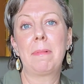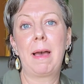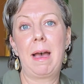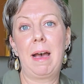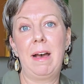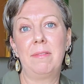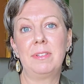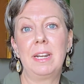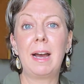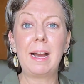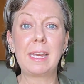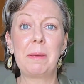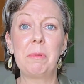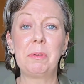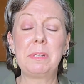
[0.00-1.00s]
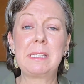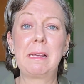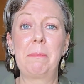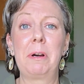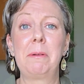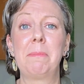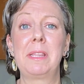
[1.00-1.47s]
have an argument with
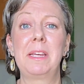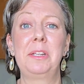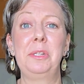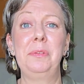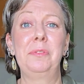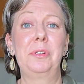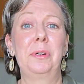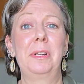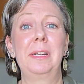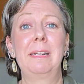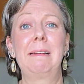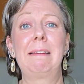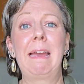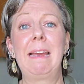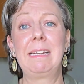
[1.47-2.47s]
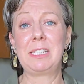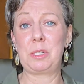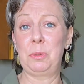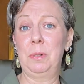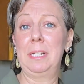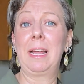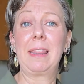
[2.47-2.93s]
someone, but then you've got to get
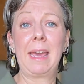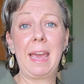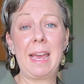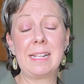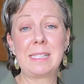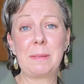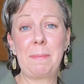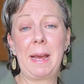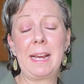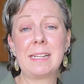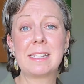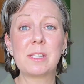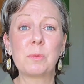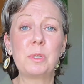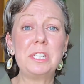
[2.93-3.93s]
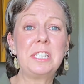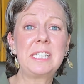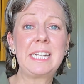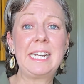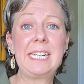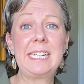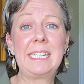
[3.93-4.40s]
into another headspace,
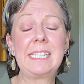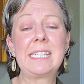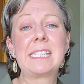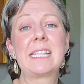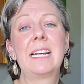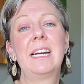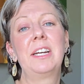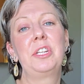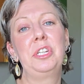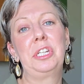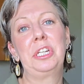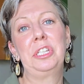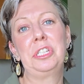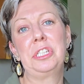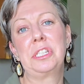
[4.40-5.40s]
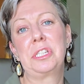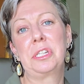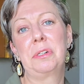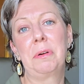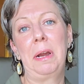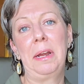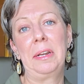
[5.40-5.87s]
switch gears, you can use the
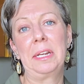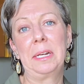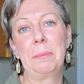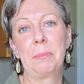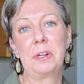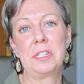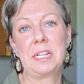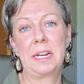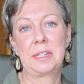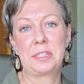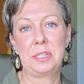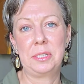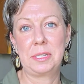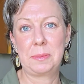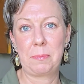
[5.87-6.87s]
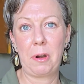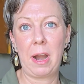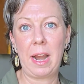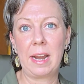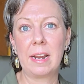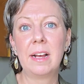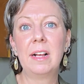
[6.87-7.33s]
grounding and protection
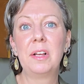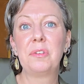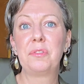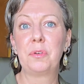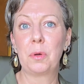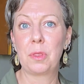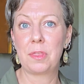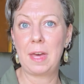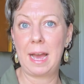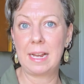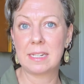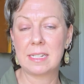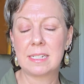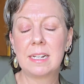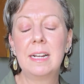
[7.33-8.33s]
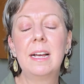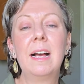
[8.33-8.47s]
spray for that.